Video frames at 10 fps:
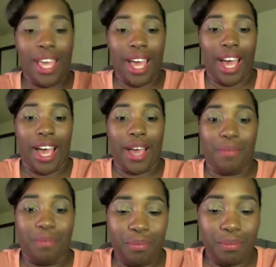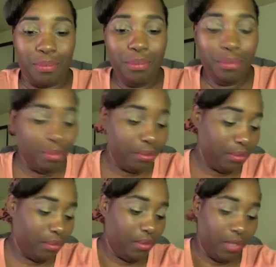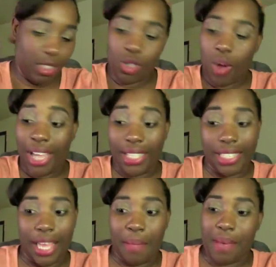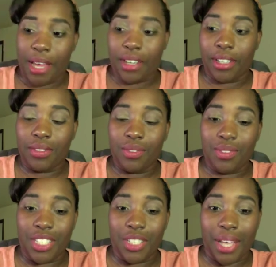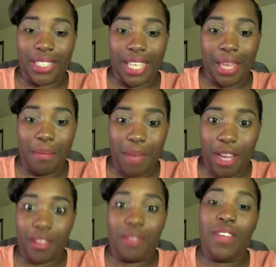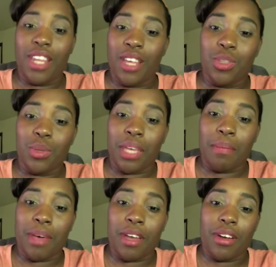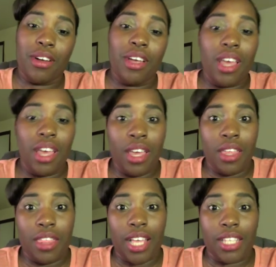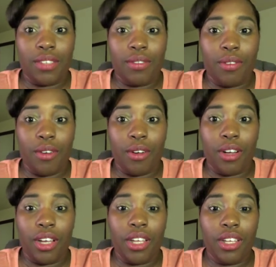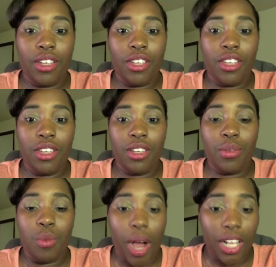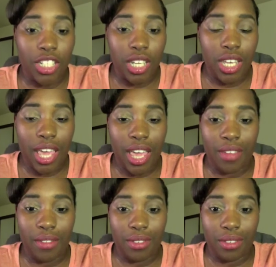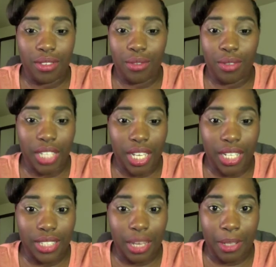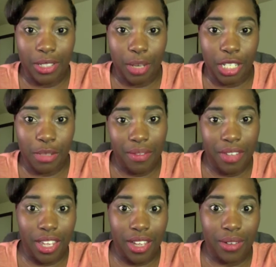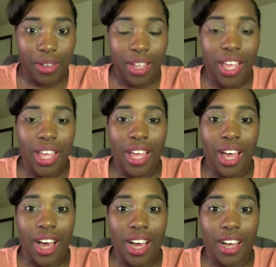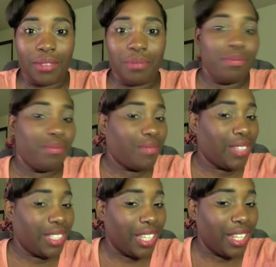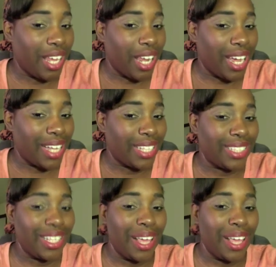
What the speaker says: I'm trying to get better, and so as I get better, the videos will get better. Thanks for watching and for taking the time out to watch my video. See you later, guys.